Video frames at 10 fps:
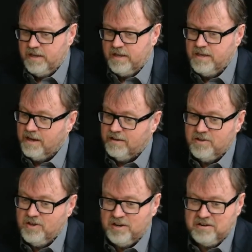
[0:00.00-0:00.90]

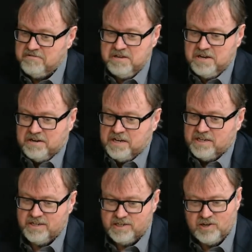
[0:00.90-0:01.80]
you don't
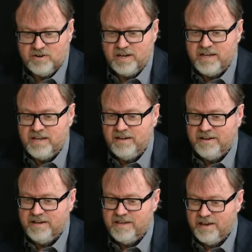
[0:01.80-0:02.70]
necessarily
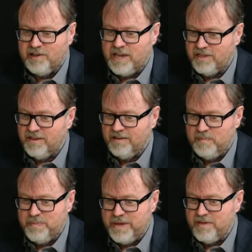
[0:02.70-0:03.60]
get the
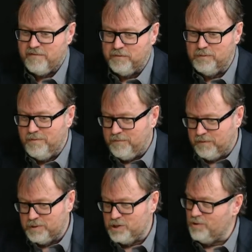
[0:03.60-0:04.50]

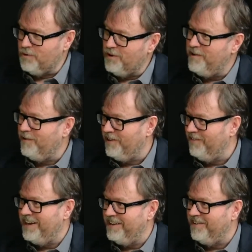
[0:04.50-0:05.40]
full story all the
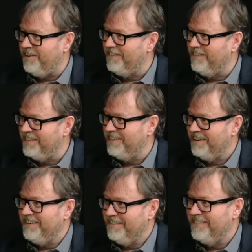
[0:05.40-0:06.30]
way along
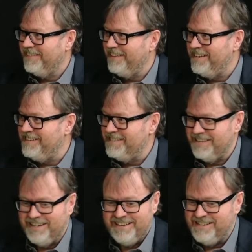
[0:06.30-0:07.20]
with these
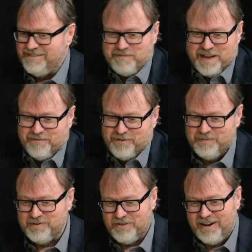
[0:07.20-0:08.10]

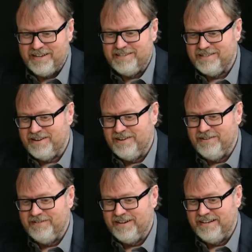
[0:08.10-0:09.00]
platforms, right?
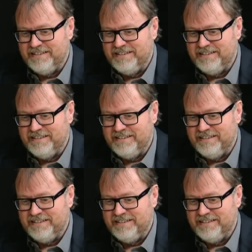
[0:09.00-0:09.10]
So